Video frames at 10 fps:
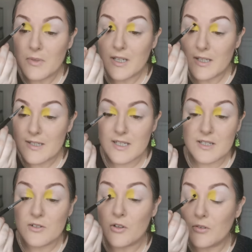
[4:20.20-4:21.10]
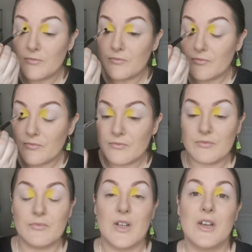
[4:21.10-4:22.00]
because it's not
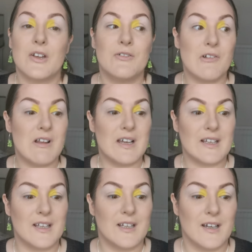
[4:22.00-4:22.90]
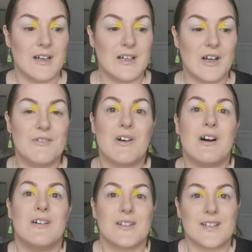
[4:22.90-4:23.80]
not like I've
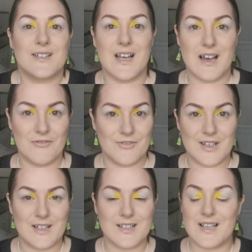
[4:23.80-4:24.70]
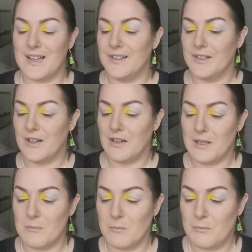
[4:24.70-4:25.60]
asked to have this and
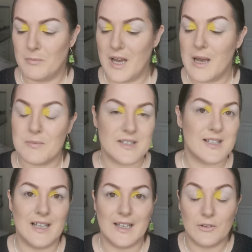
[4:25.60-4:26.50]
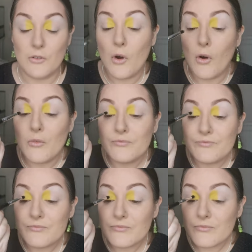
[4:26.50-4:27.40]
I am purposely not
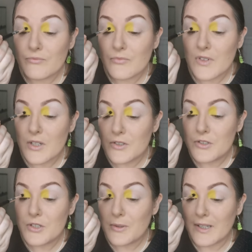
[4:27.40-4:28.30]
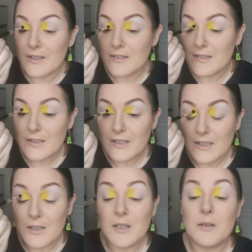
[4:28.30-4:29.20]
doing
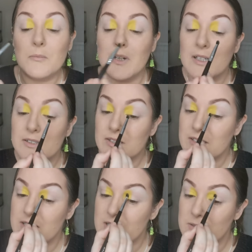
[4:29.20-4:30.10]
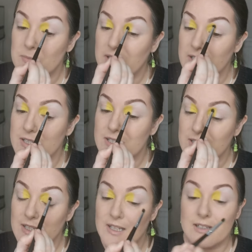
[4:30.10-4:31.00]
much. It's just
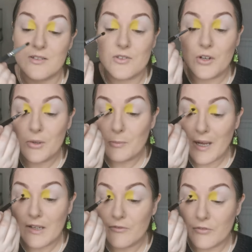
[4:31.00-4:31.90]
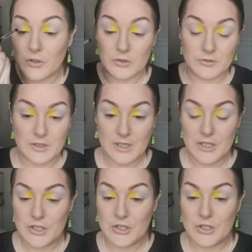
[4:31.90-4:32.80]
because it's so painful
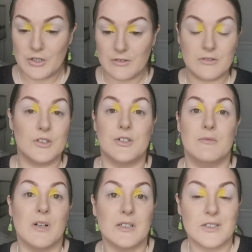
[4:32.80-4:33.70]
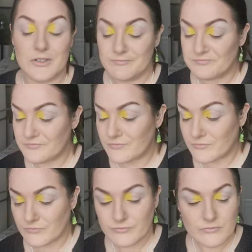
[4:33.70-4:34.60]
to do much.
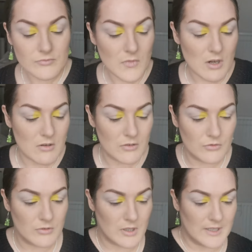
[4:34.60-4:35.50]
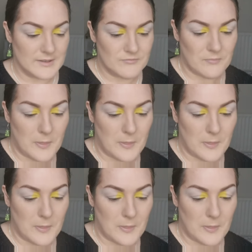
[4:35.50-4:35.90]
Right.